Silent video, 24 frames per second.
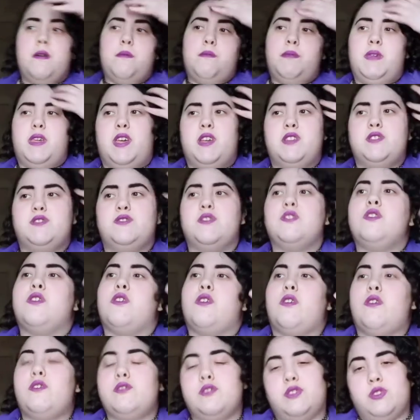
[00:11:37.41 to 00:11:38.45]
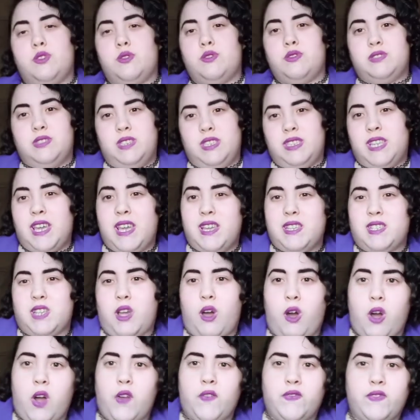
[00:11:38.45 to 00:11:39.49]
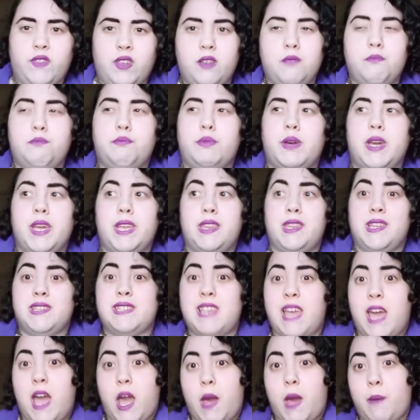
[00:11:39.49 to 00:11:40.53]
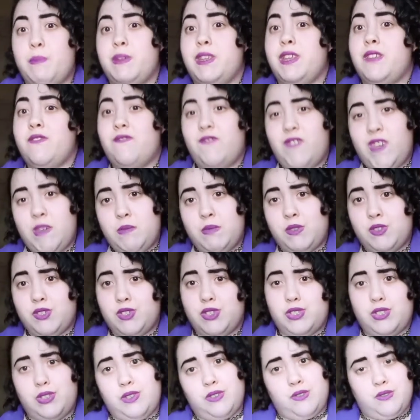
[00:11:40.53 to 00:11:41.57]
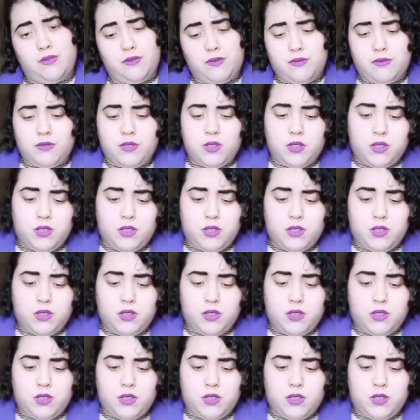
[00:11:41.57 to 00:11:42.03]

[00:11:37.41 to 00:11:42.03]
because in girls you don't see that as often, but it does happen in females too.